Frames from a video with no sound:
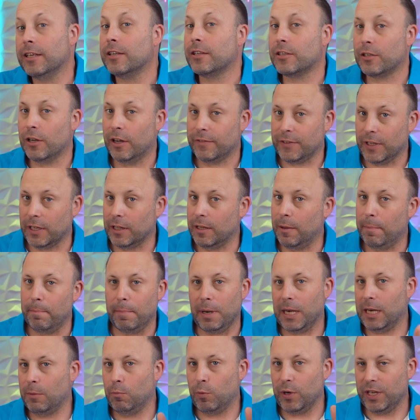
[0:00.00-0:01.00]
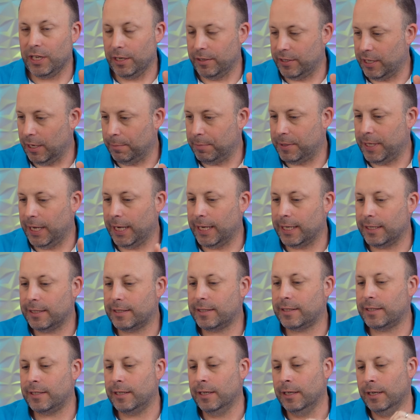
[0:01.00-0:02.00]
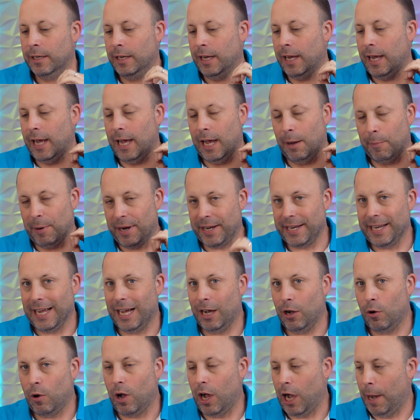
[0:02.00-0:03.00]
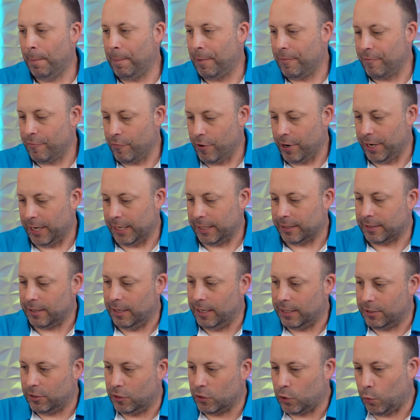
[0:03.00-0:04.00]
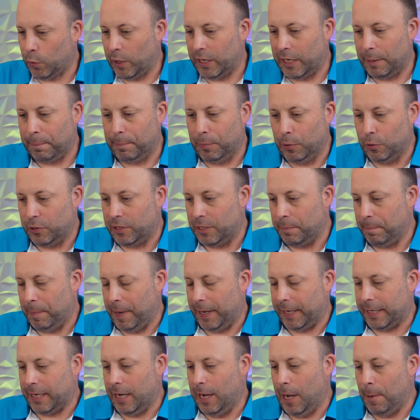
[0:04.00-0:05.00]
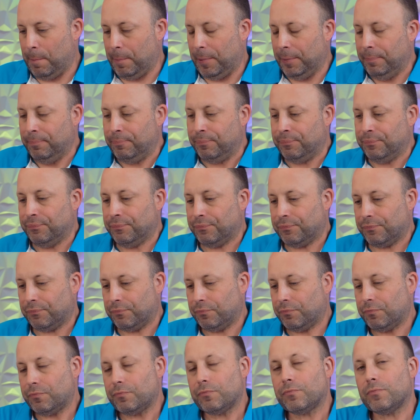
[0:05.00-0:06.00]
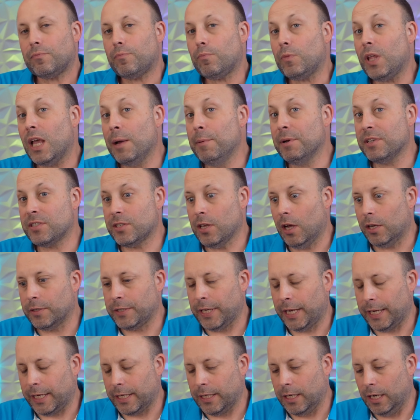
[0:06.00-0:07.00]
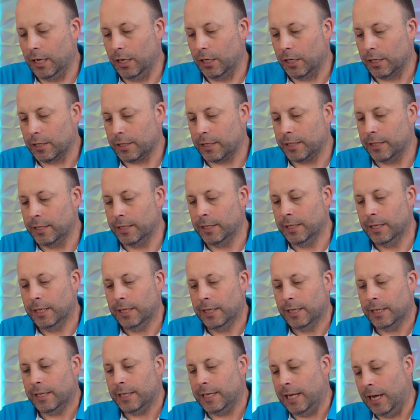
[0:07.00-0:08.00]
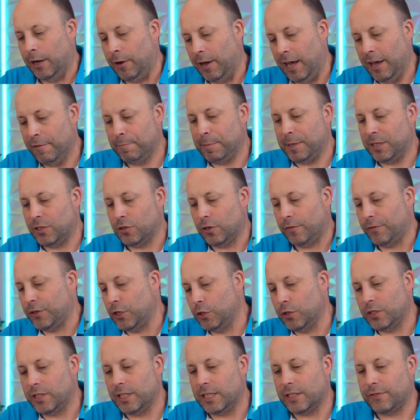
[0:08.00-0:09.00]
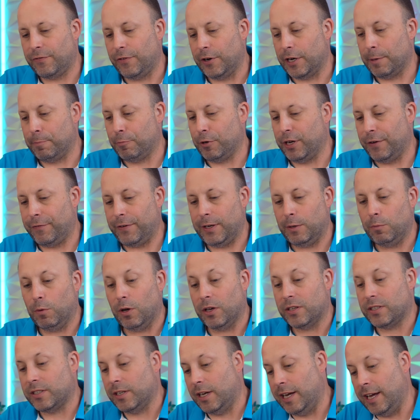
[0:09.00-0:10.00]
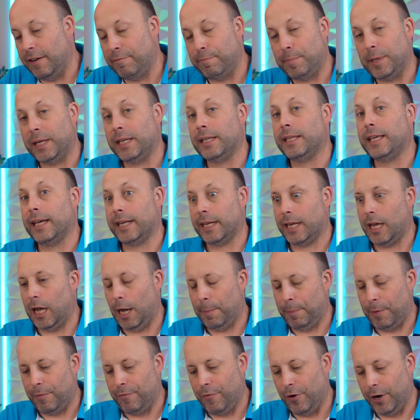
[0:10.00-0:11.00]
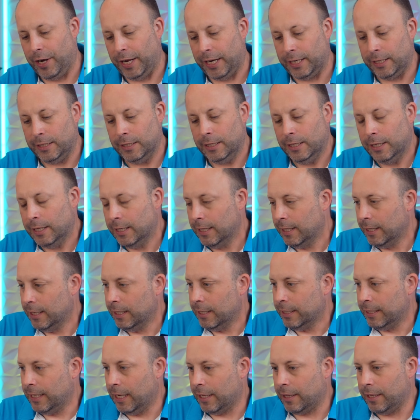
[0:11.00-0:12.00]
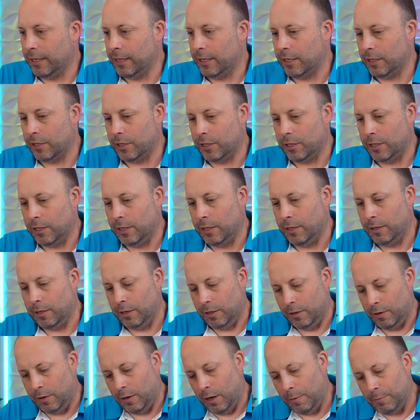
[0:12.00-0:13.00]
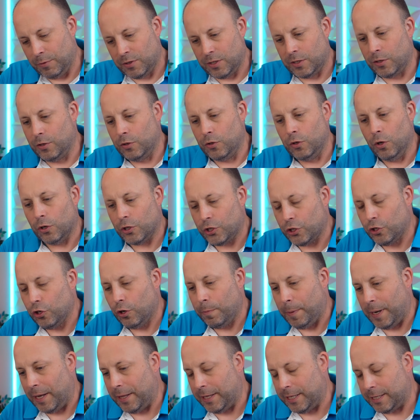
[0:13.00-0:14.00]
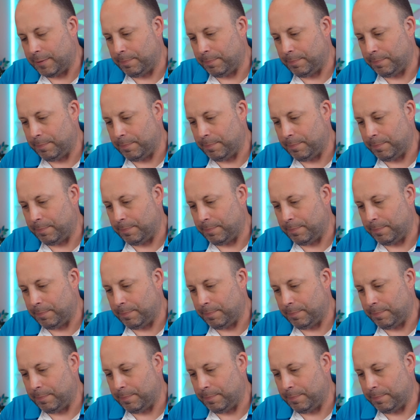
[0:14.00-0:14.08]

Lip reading: so I've done the million Windows updates and we're now up and running. So let's just quickly boot it back up and we'll start taking a look. Now I have been sort of using this very briefly whilst I have been getting it up and running. Now I'm not sure about this